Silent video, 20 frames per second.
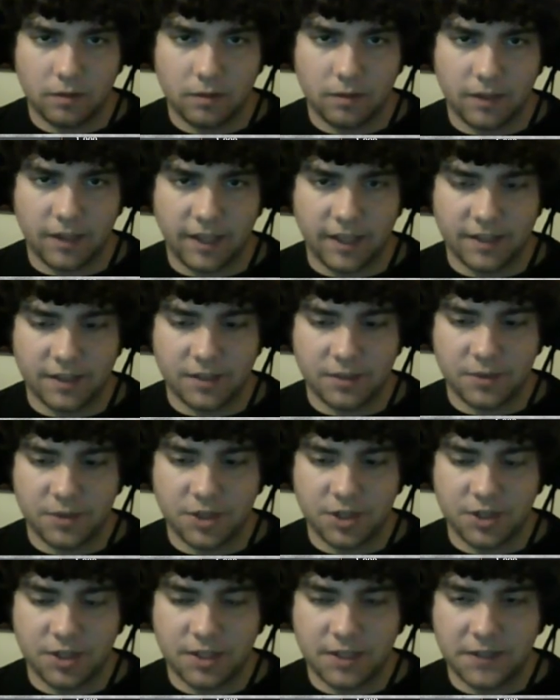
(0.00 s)
Yeah, so we
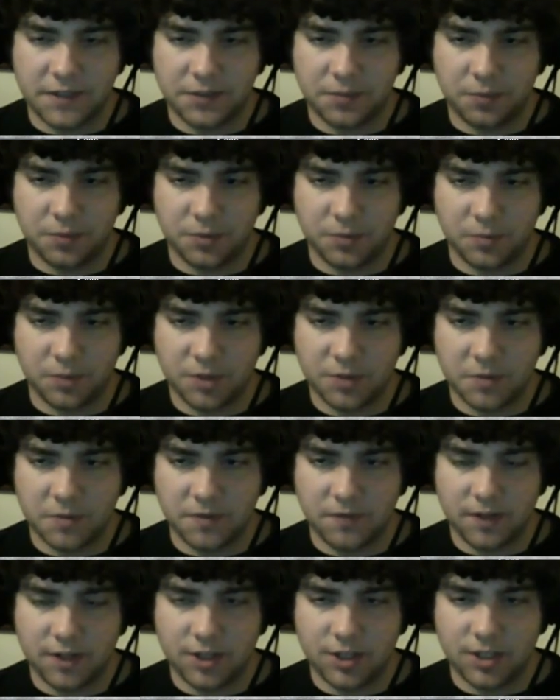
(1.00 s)
should siege... Once we
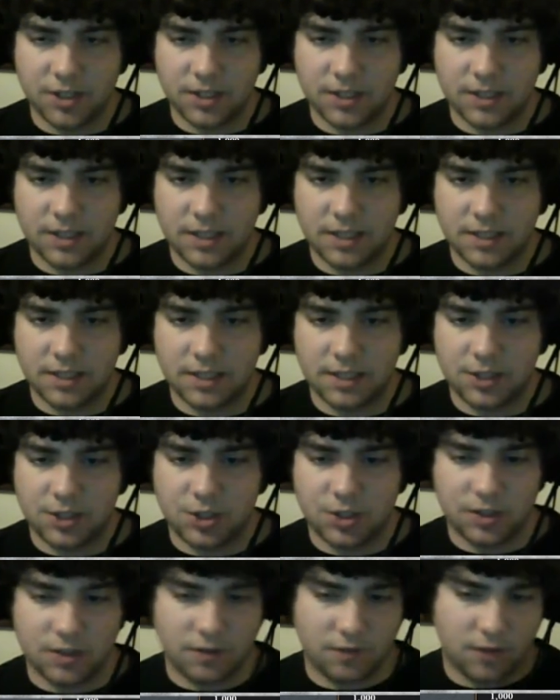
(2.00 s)
finish this, these
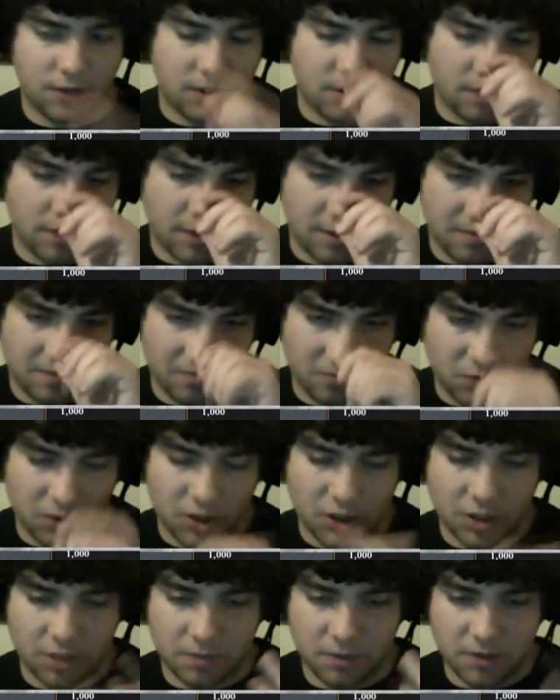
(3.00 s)
sieges, a few of them, we
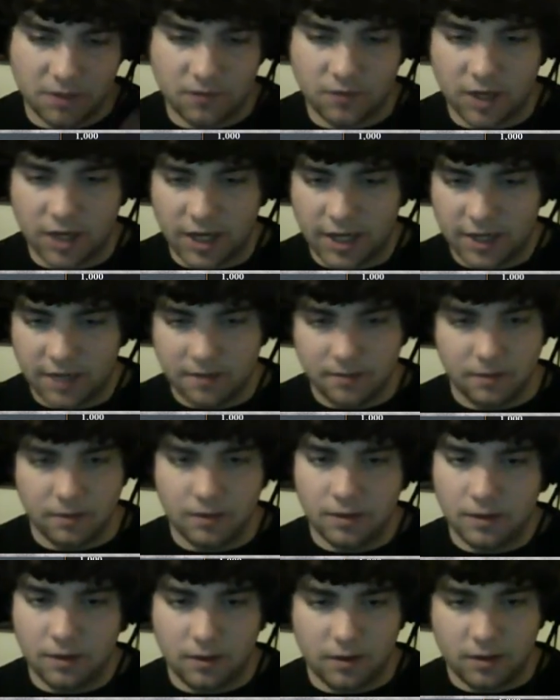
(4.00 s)
should be fine
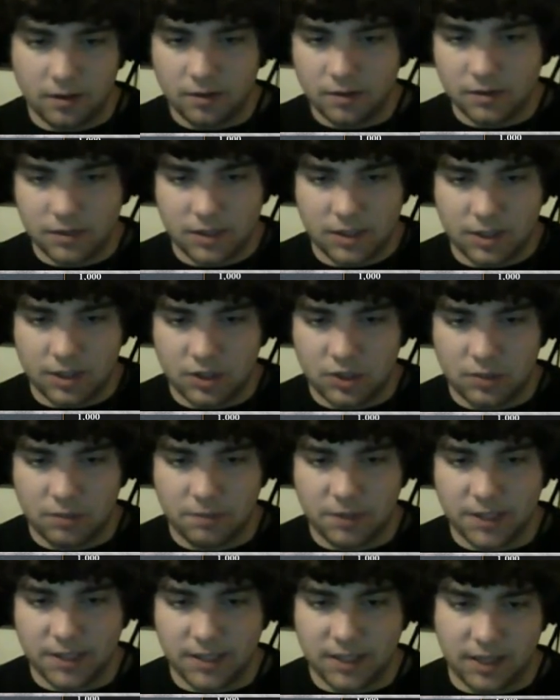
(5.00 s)
just
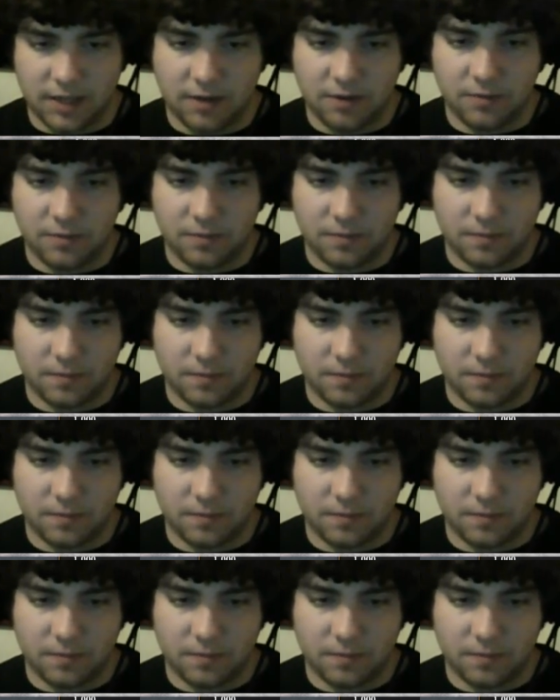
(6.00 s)
piecing out.